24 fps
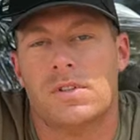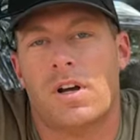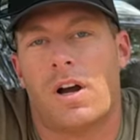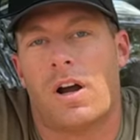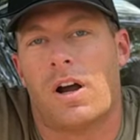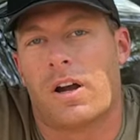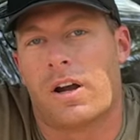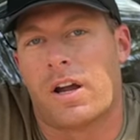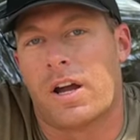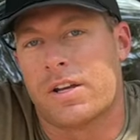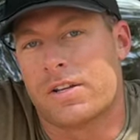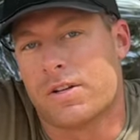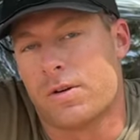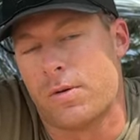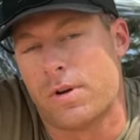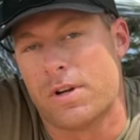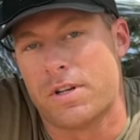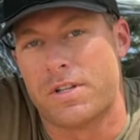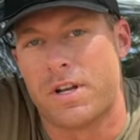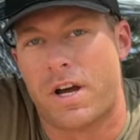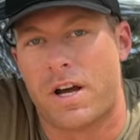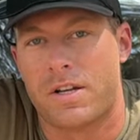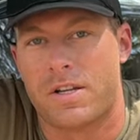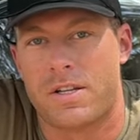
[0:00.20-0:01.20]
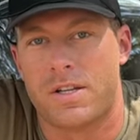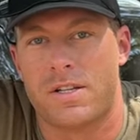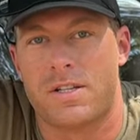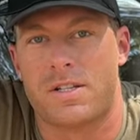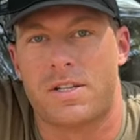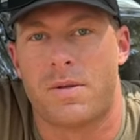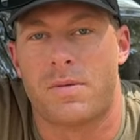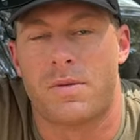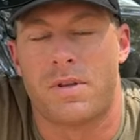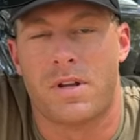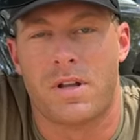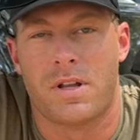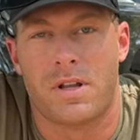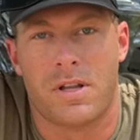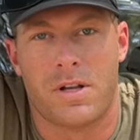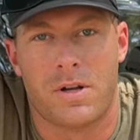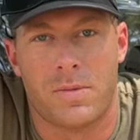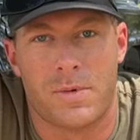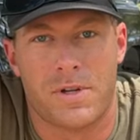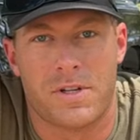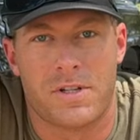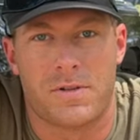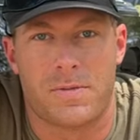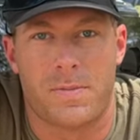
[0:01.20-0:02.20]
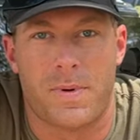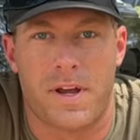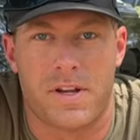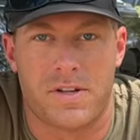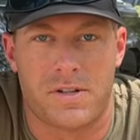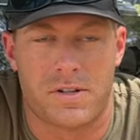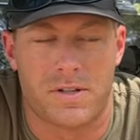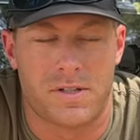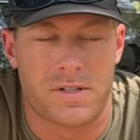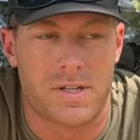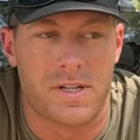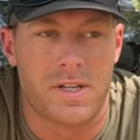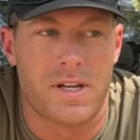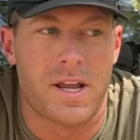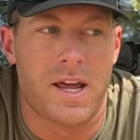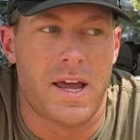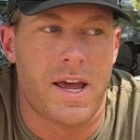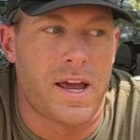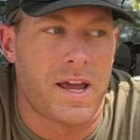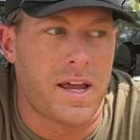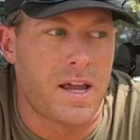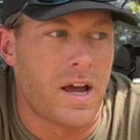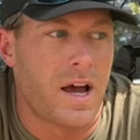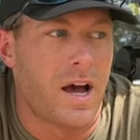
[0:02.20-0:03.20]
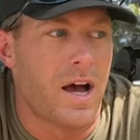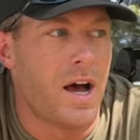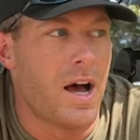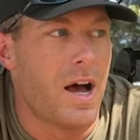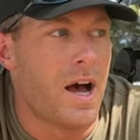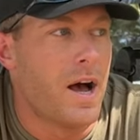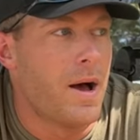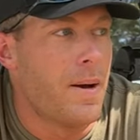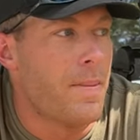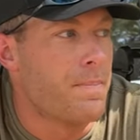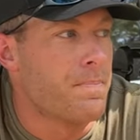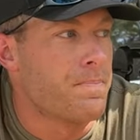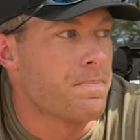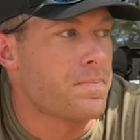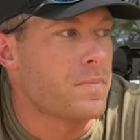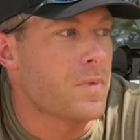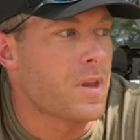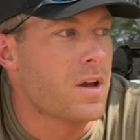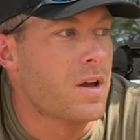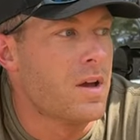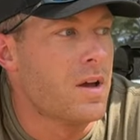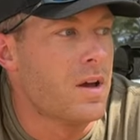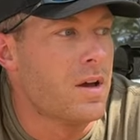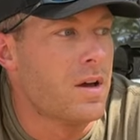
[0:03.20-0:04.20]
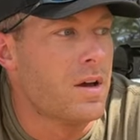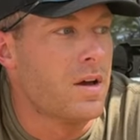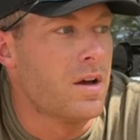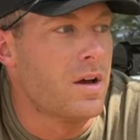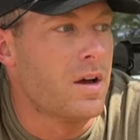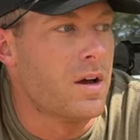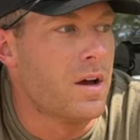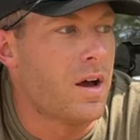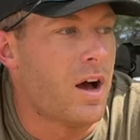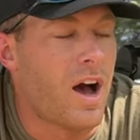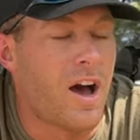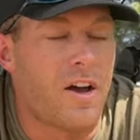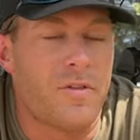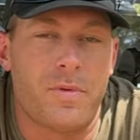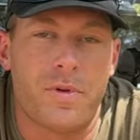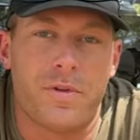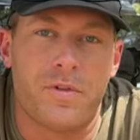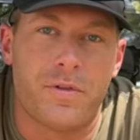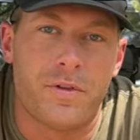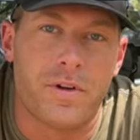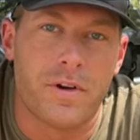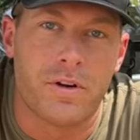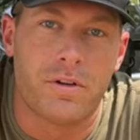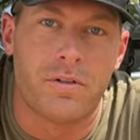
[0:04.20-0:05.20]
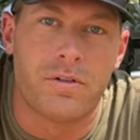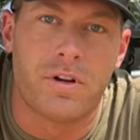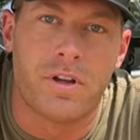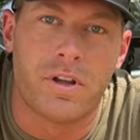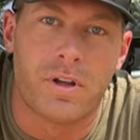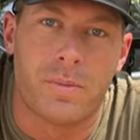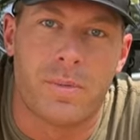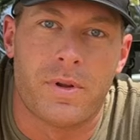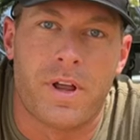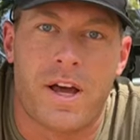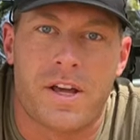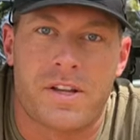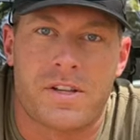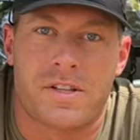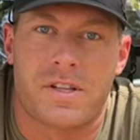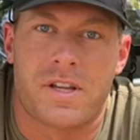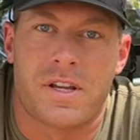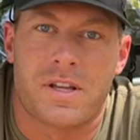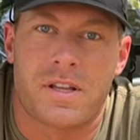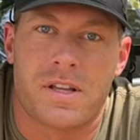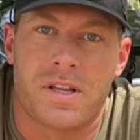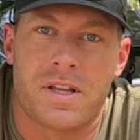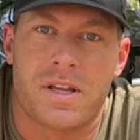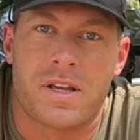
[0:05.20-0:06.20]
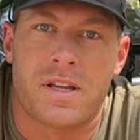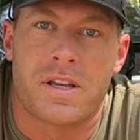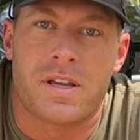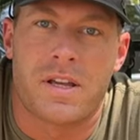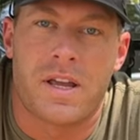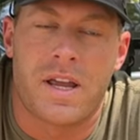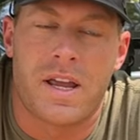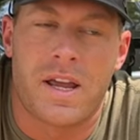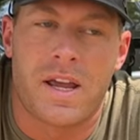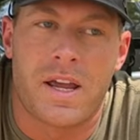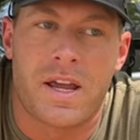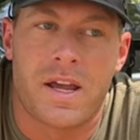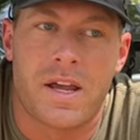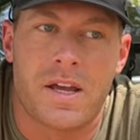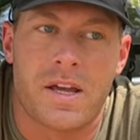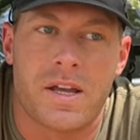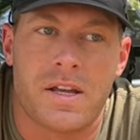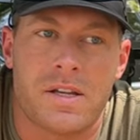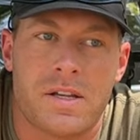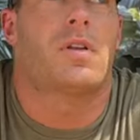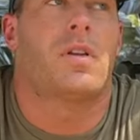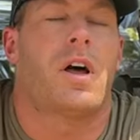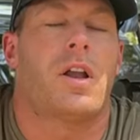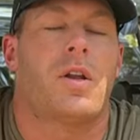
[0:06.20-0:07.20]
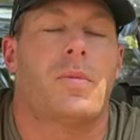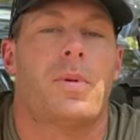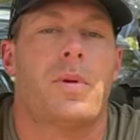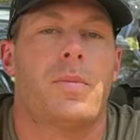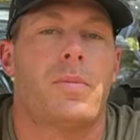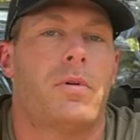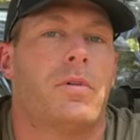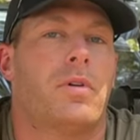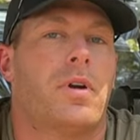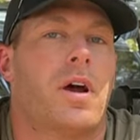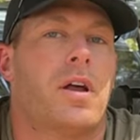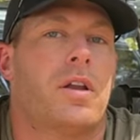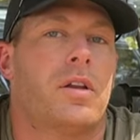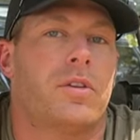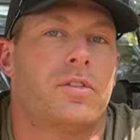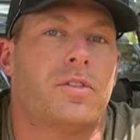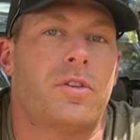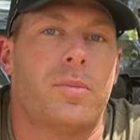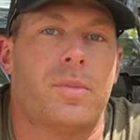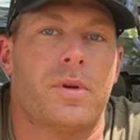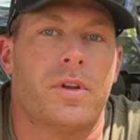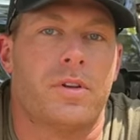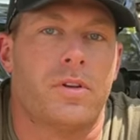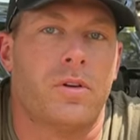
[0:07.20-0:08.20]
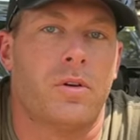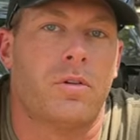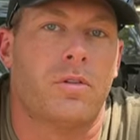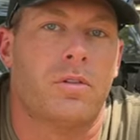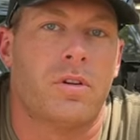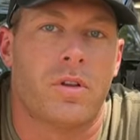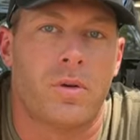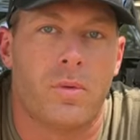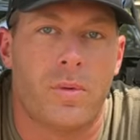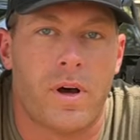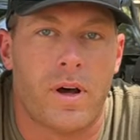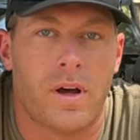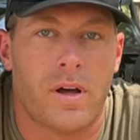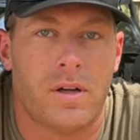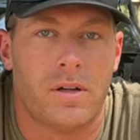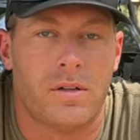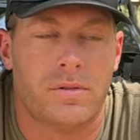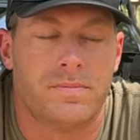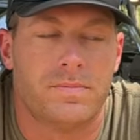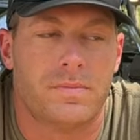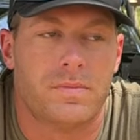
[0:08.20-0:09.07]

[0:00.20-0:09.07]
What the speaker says: All right, guys, I want to talk to you something a little bit special today. I've been feeling really blessed lately, and a lot of people around us have been doing really well,